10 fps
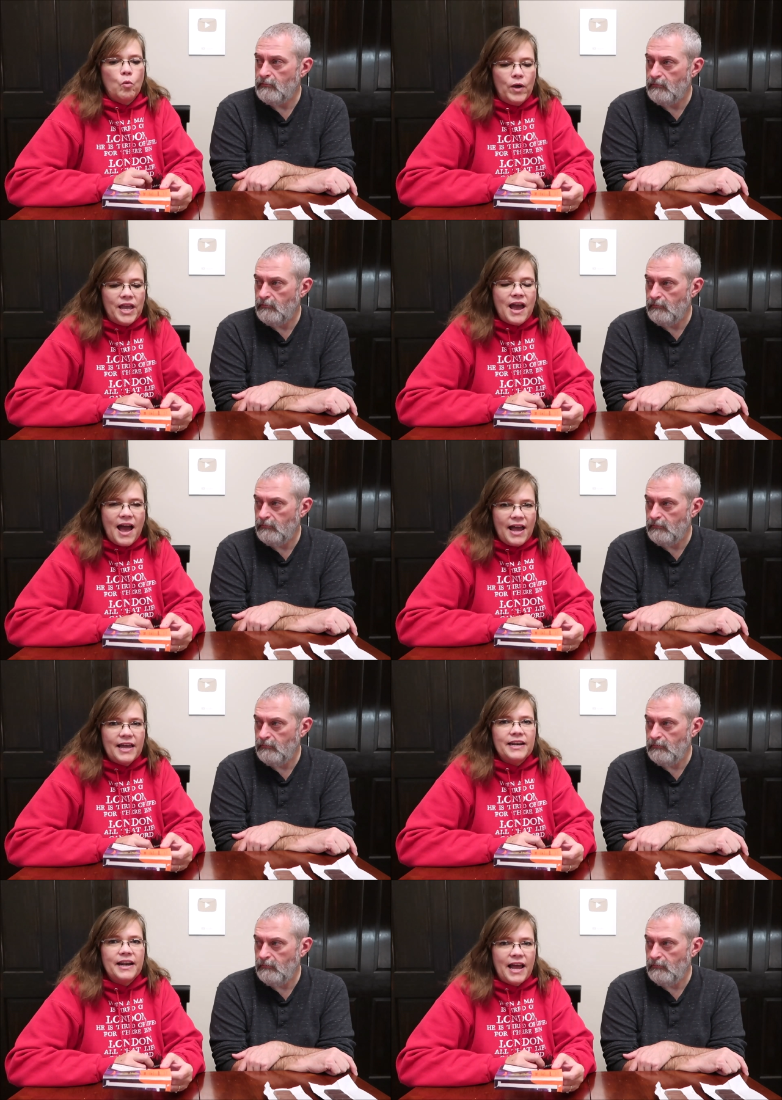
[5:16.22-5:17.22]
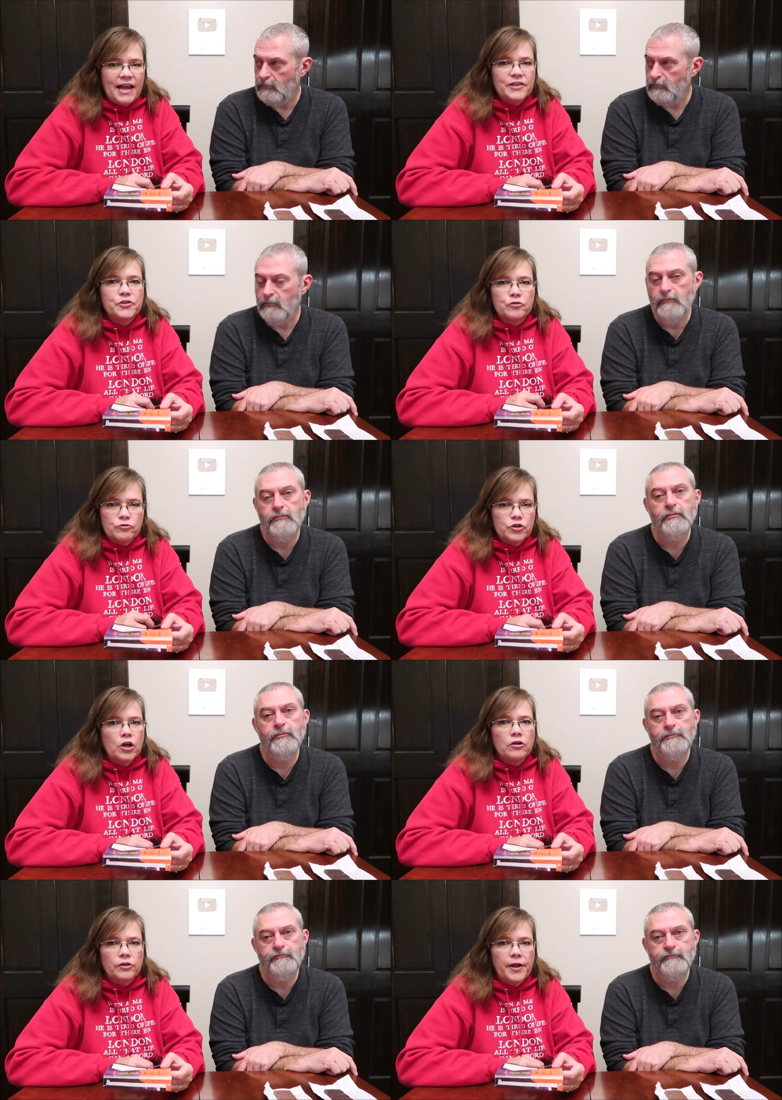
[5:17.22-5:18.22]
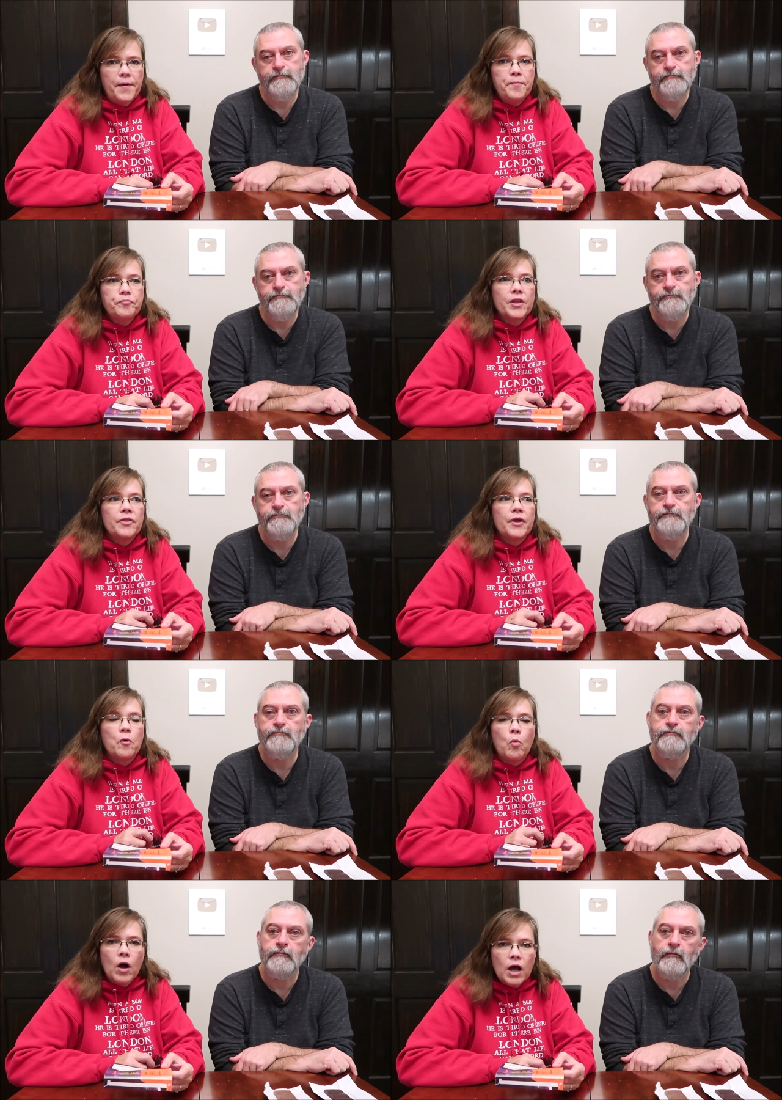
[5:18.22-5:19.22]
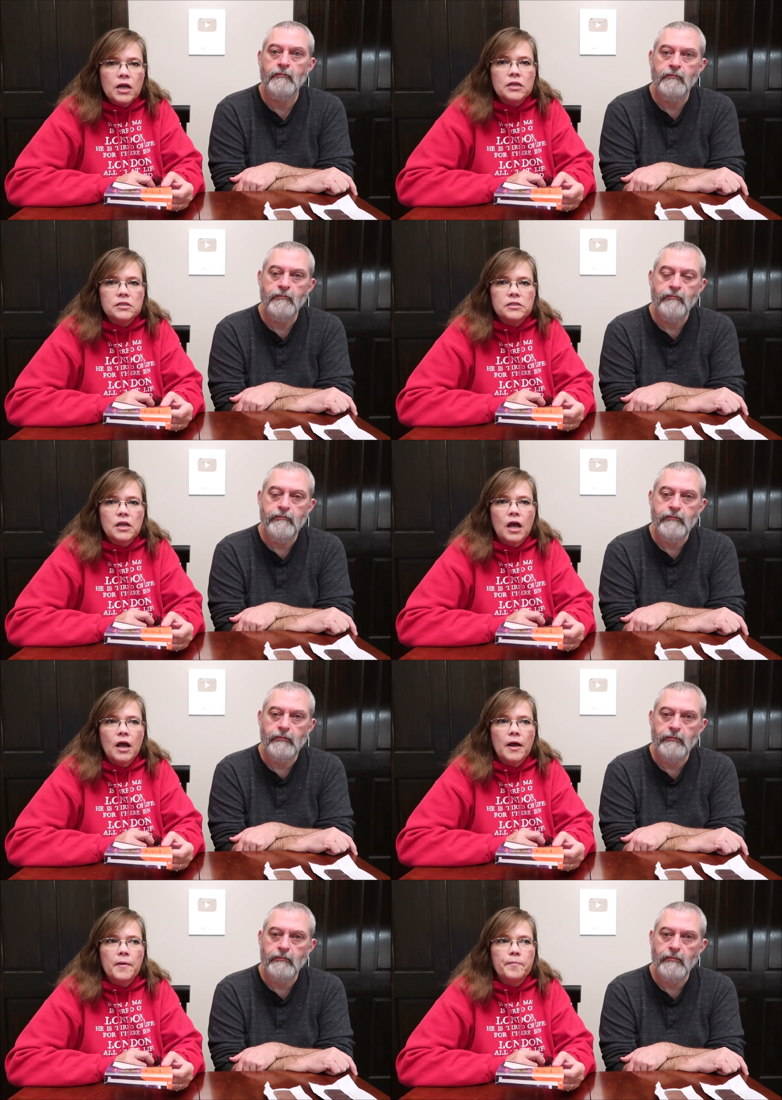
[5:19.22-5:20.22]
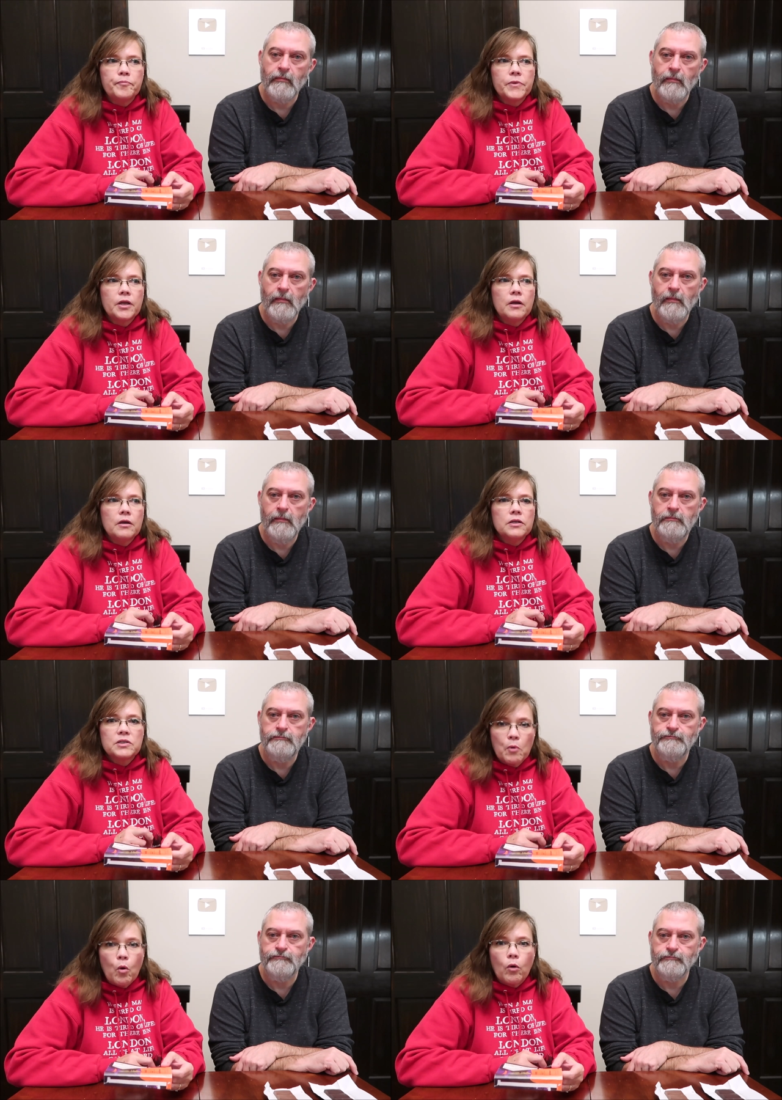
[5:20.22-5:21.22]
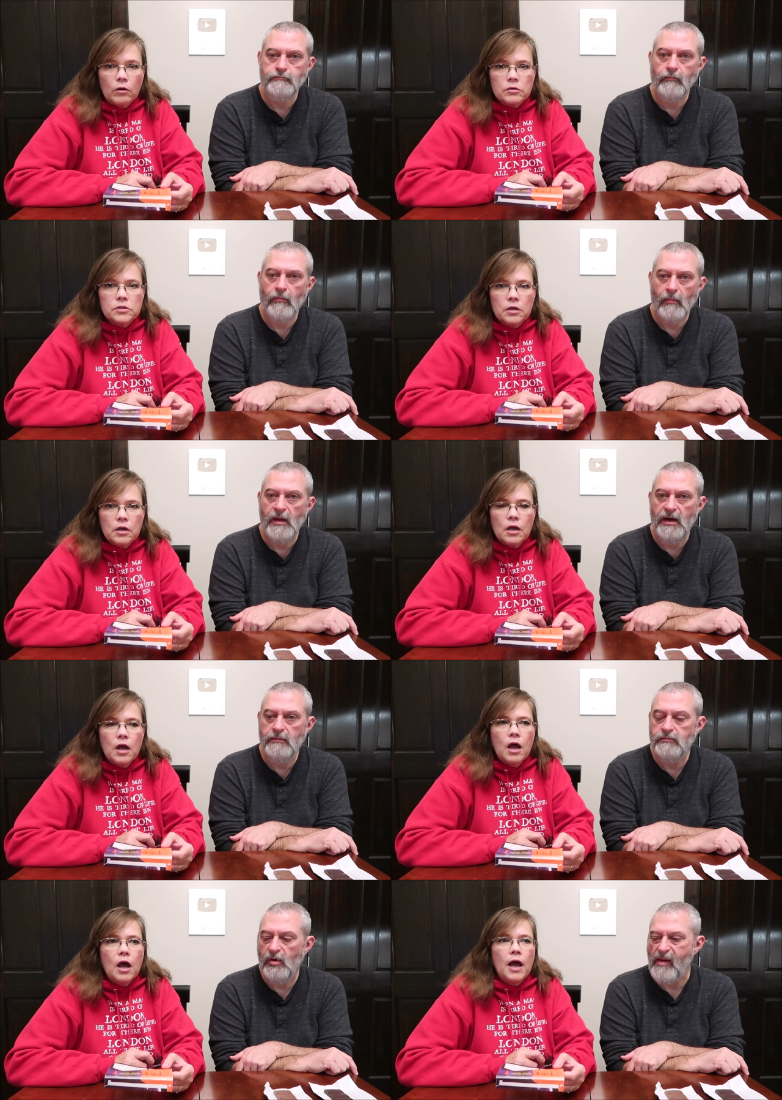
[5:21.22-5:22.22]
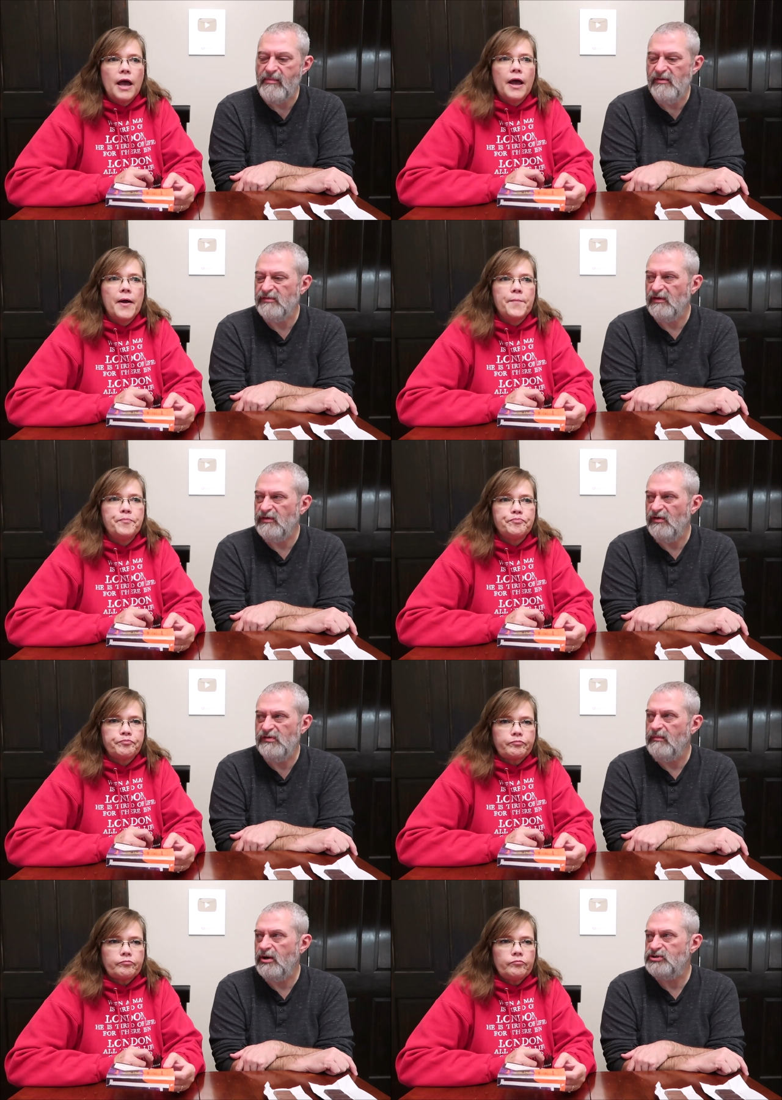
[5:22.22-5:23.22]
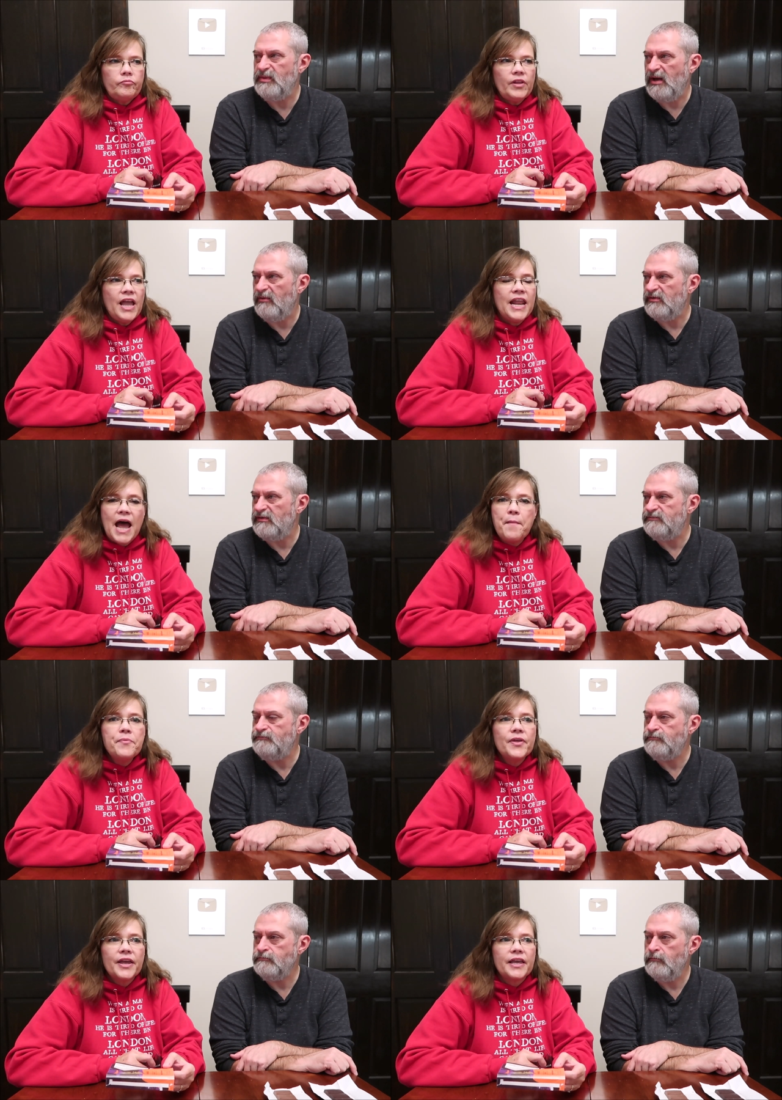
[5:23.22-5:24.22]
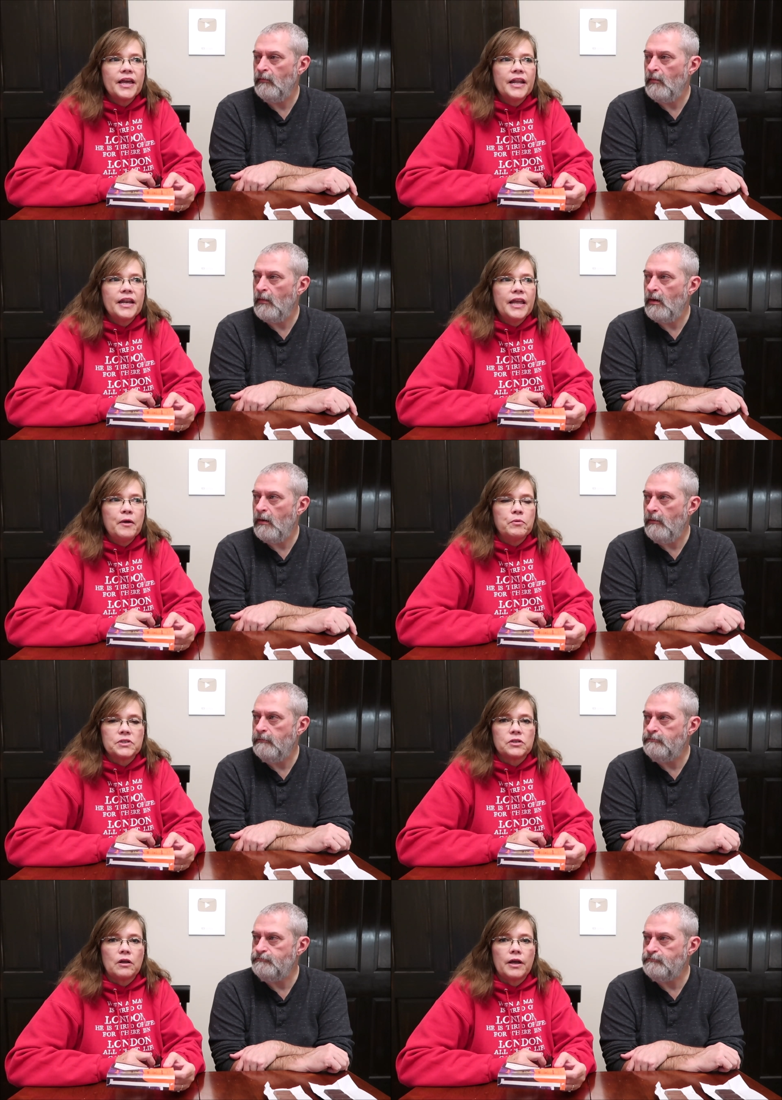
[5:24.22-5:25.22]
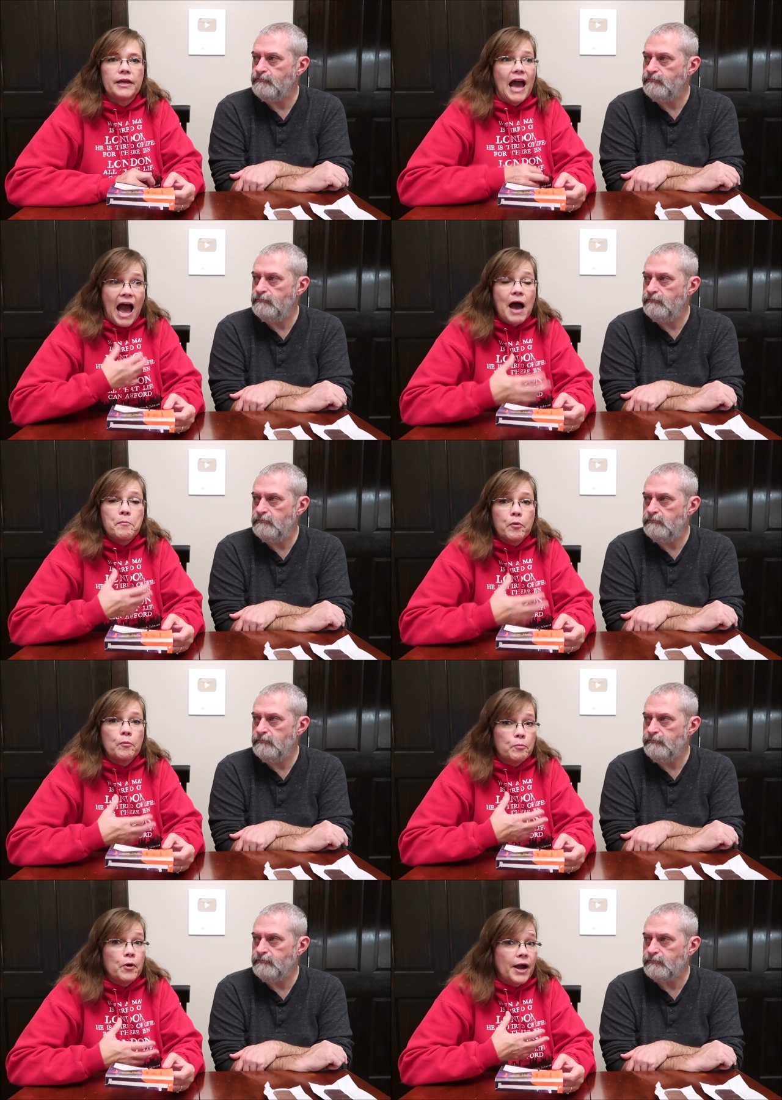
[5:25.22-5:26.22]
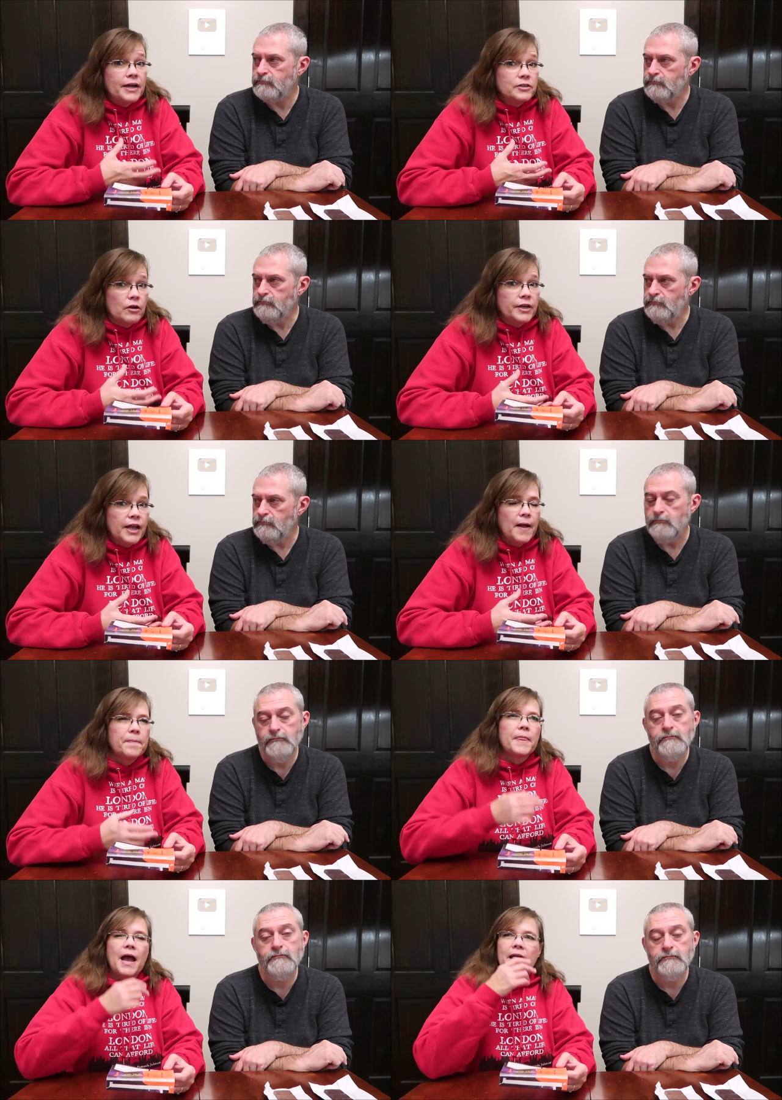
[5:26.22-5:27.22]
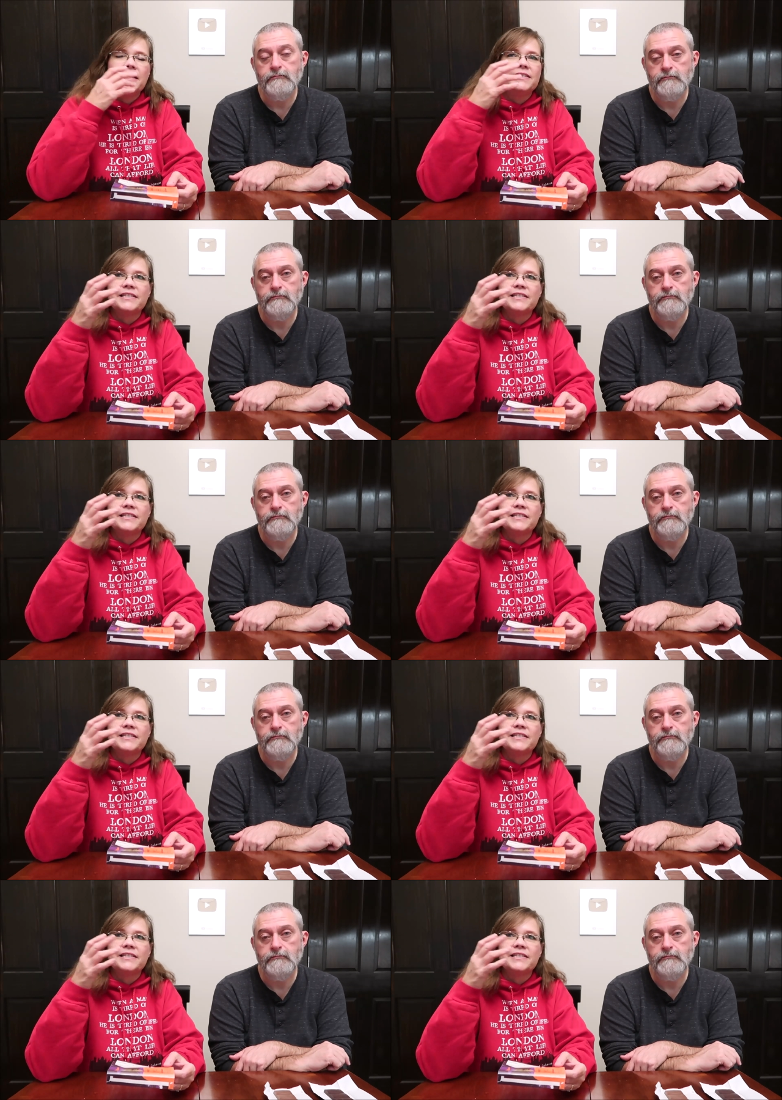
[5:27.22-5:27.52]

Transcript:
Speaker 1: we had an Astor chocolate that was um, s'mores.
Speaker 2: Yeah, or maybe um, it was a um, toasted marshmallow. And
Speaker 1: I'm thinking it was like I bragged on it. I, it